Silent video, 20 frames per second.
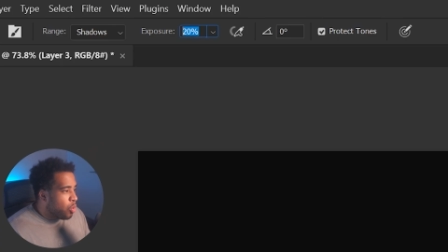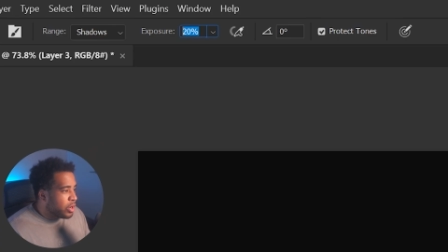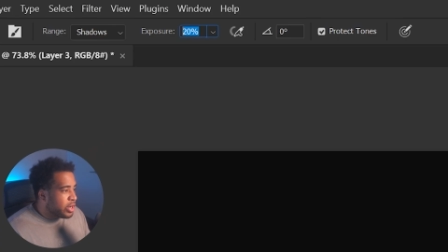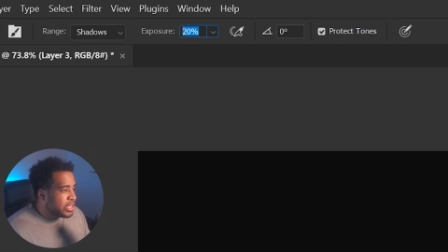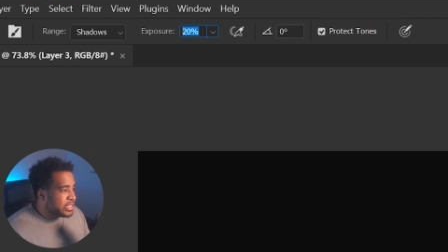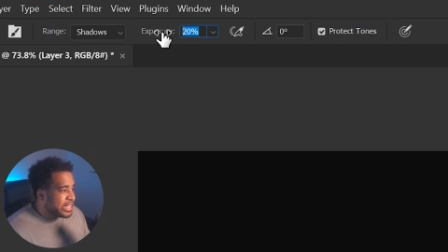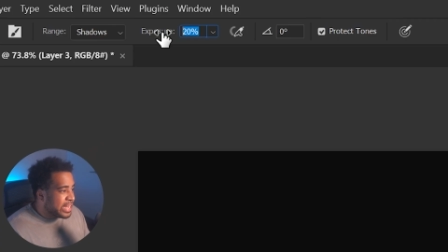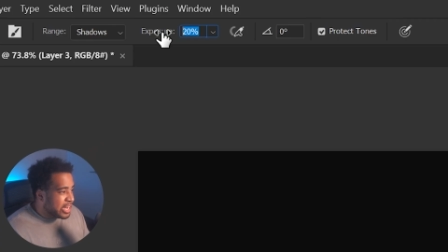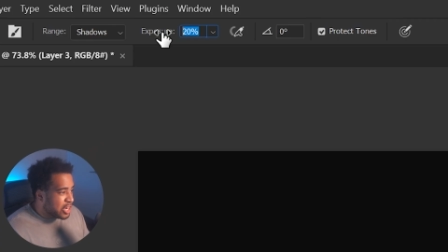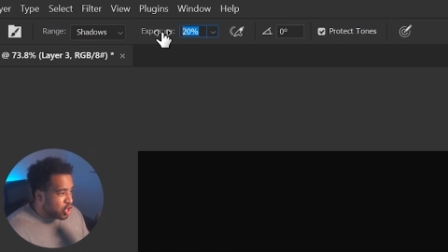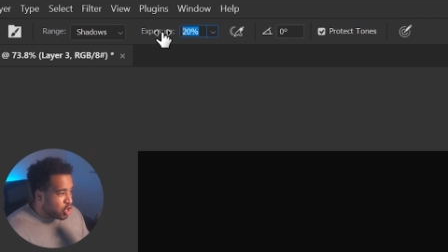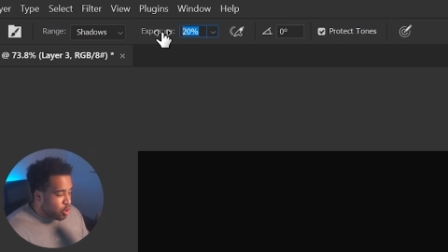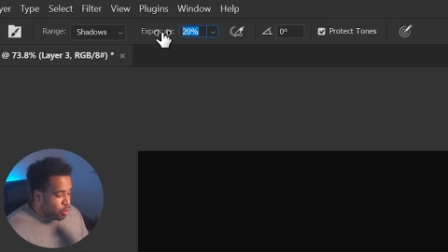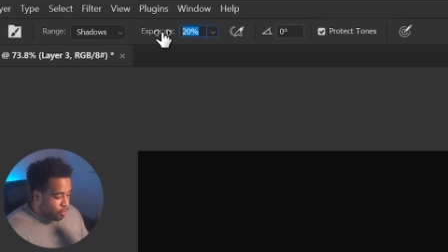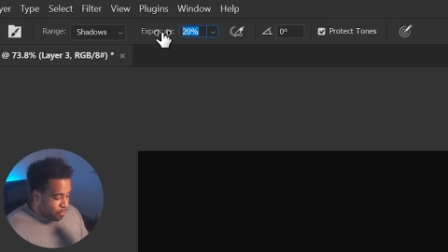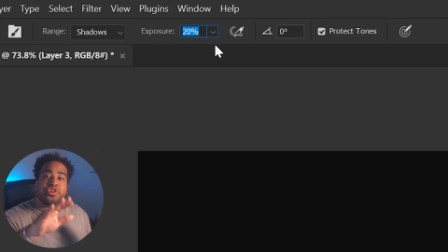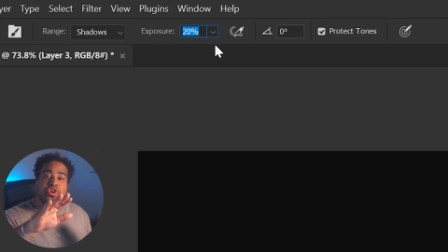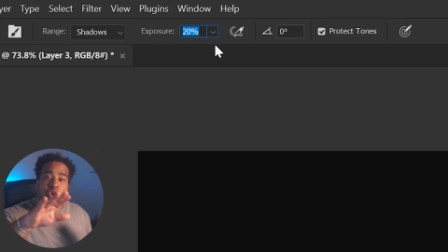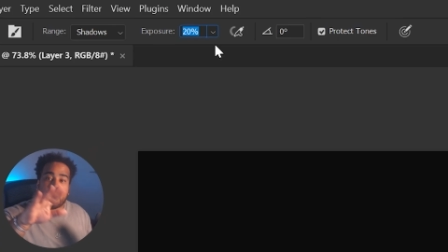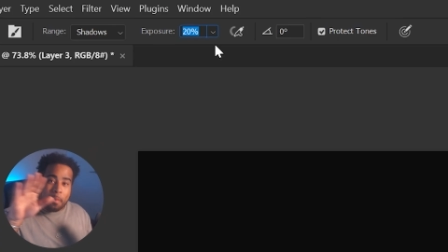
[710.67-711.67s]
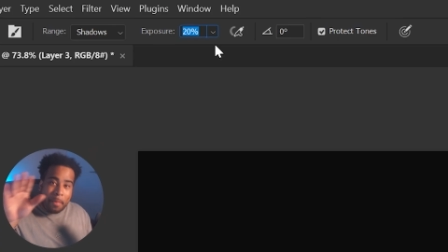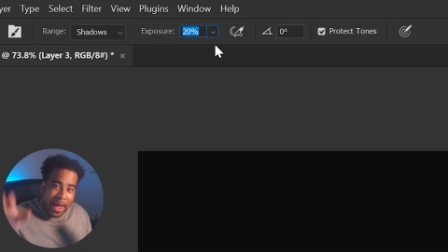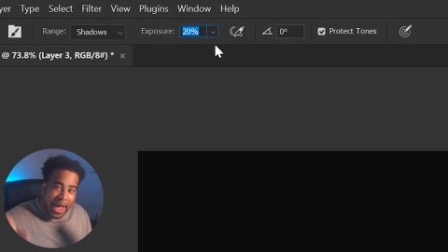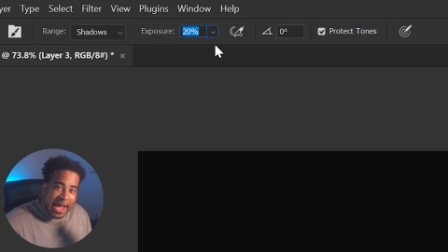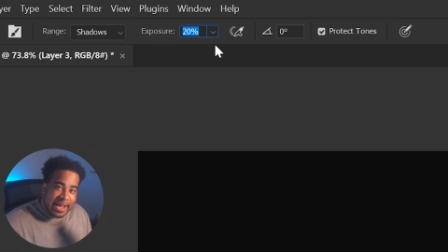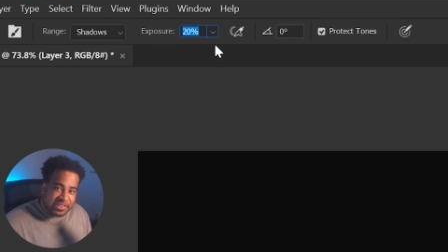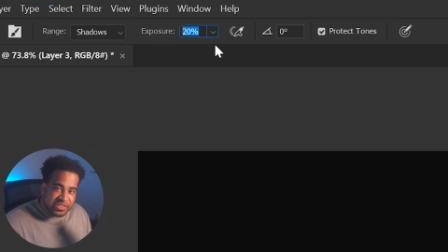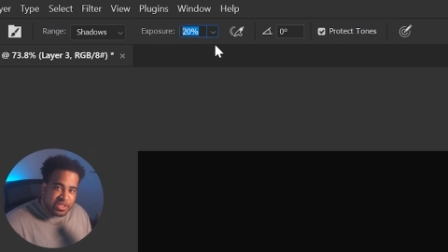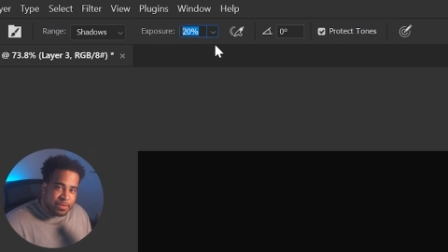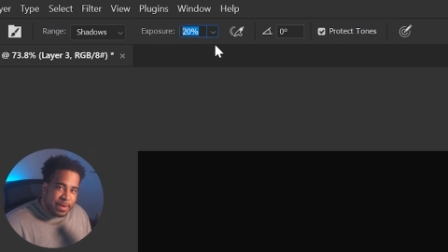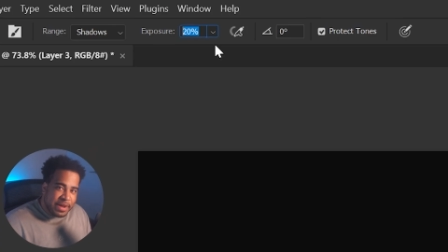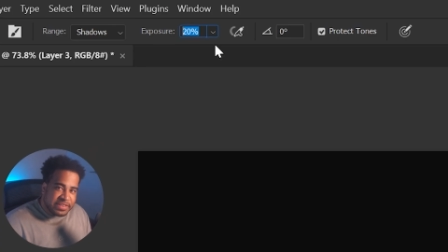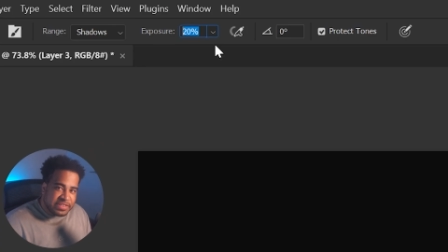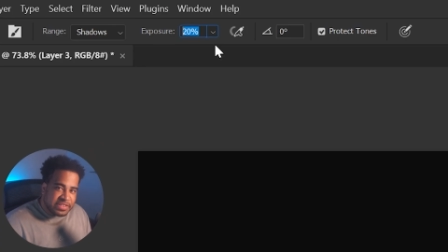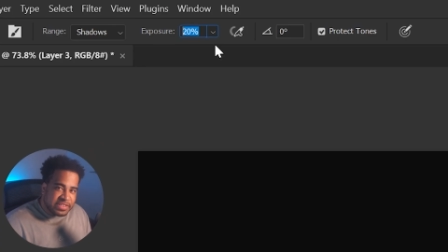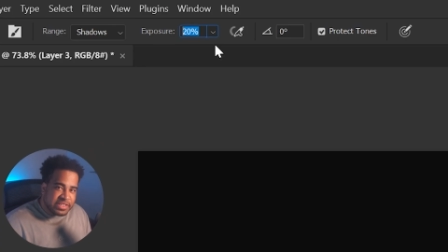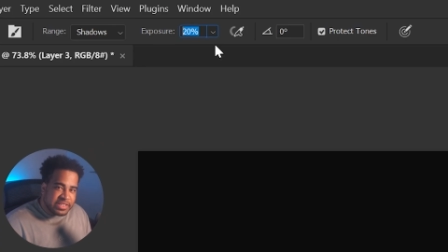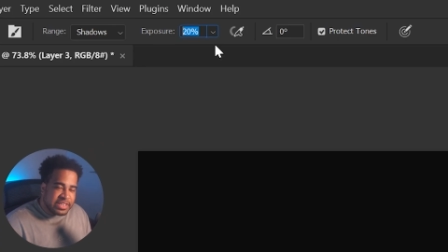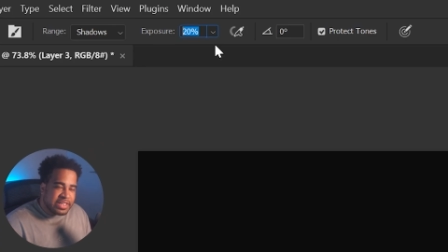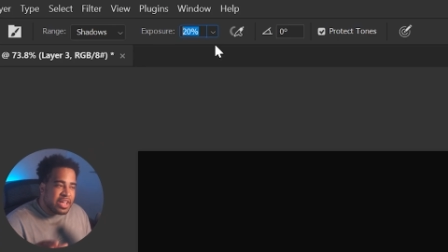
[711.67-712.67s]
We're going to take our, your opacity
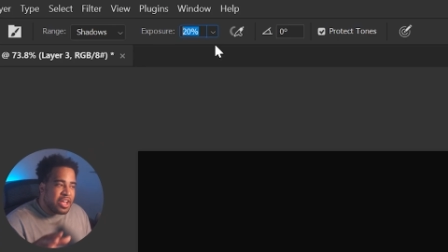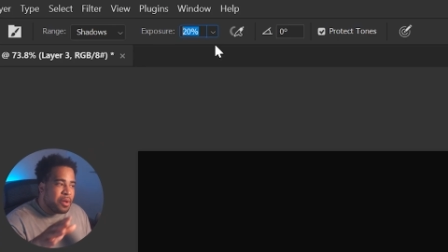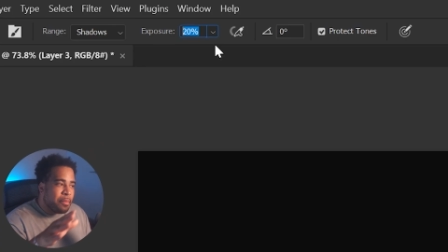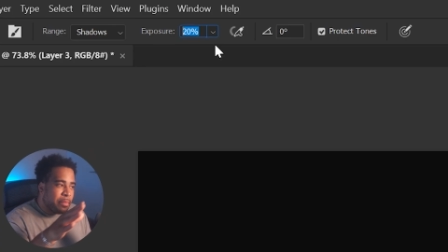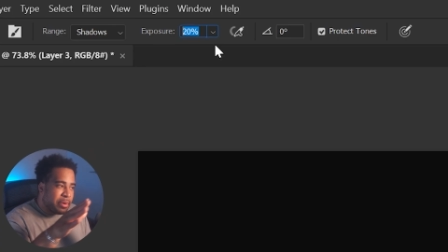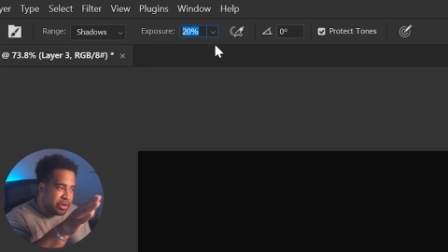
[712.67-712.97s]
basically,